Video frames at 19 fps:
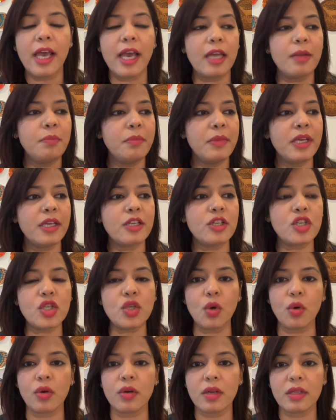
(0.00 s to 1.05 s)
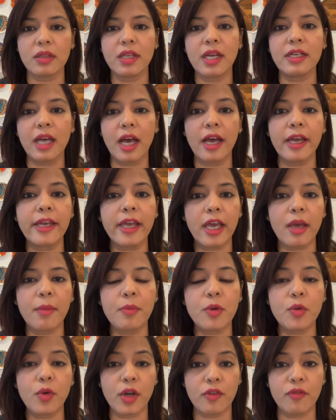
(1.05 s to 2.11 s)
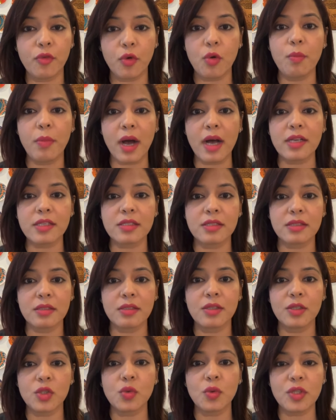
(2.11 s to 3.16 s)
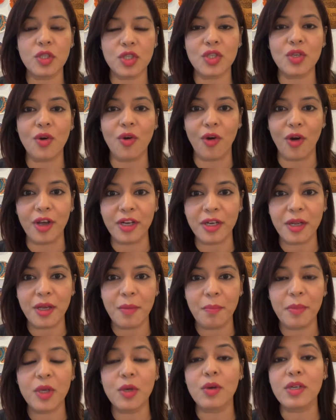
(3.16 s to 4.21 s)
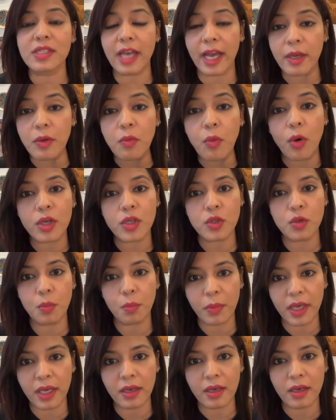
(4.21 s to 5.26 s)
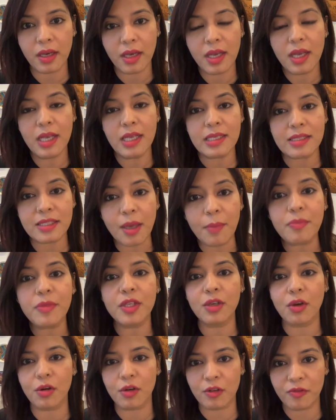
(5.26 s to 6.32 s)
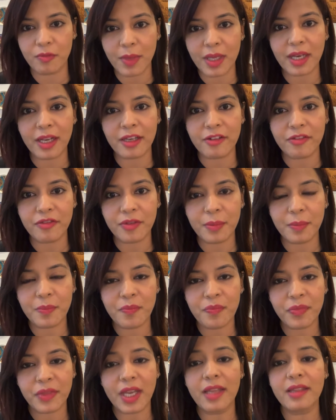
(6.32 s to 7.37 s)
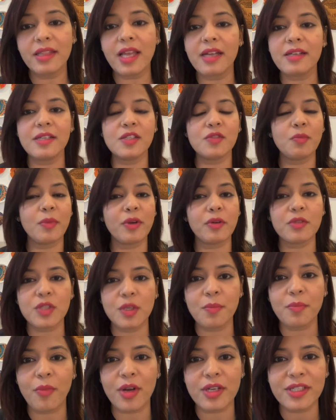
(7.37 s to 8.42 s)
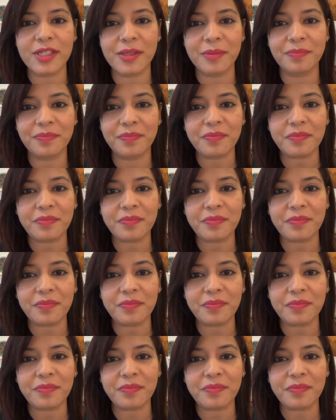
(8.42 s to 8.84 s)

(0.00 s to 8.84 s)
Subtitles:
And make sure that I am 24/7 switched on because I want to make something out of my life. And that is most important.